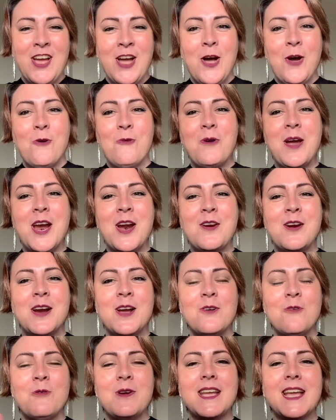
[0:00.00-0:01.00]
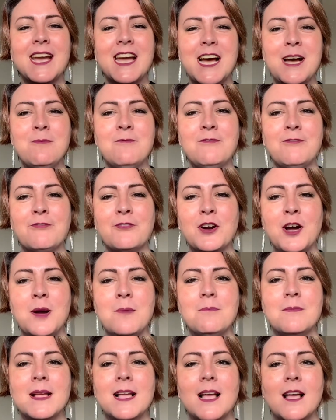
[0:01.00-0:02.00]
where we come
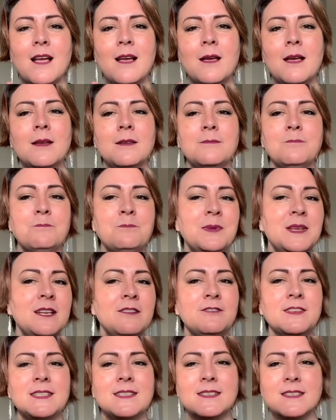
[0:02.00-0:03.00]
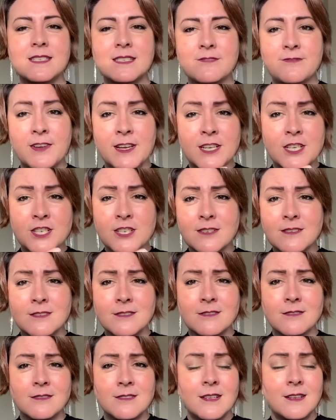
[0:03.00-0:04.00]
from a bit of a
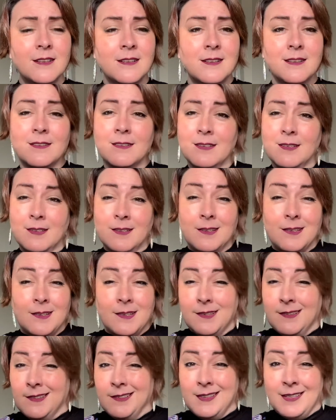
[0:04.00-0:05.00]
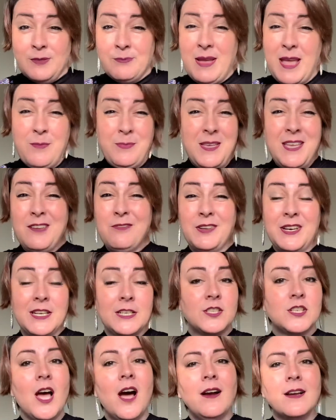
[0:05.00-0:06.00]
dysfunctional, maybe even a
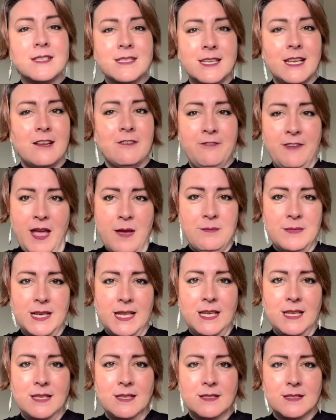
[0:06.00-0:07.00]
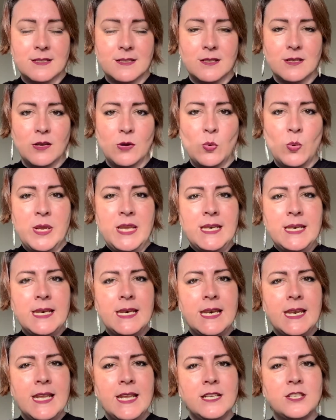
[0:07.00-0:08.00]
toxic family, we
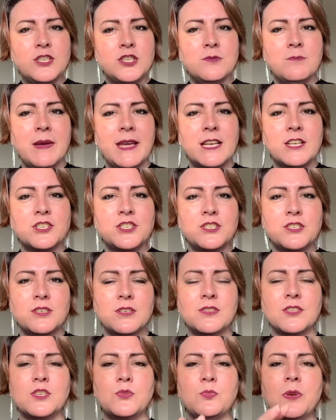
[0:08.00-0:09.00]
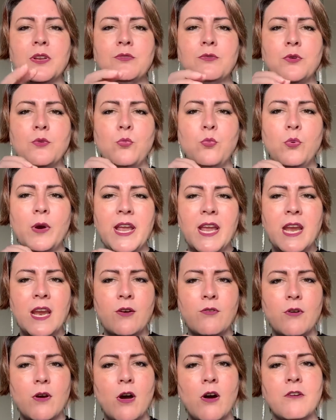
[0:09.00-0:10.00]
need to make sure that we're
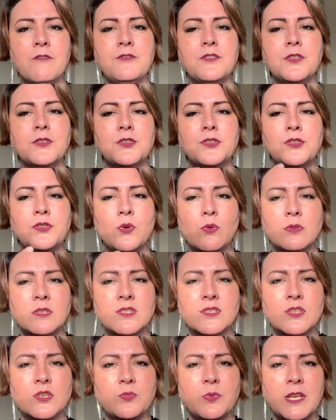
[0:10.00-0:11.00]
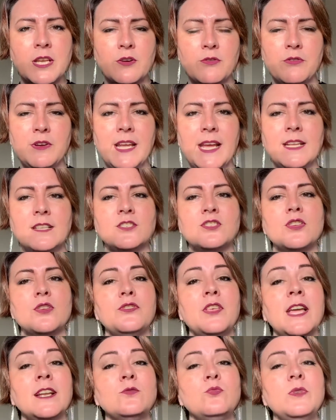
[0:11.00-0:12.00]
aware of the thoughts that we create, so
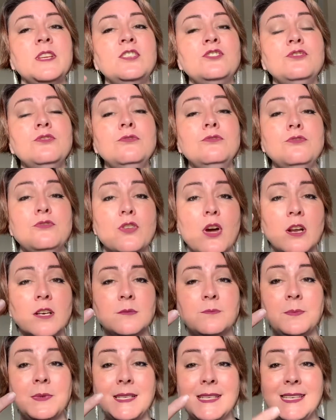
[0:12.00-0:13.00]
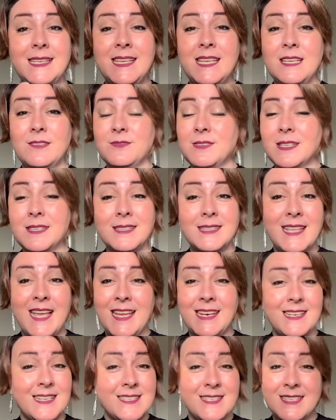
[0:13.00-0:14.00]
that we do not believe that
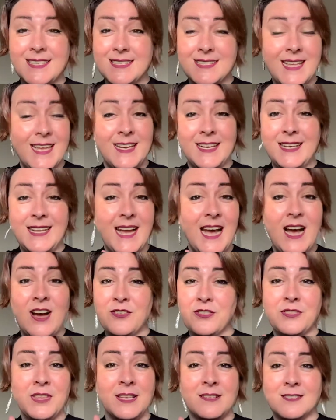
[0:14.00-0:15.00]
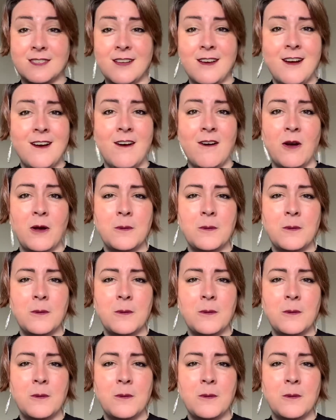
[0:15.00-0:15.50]
that is exactly how things are.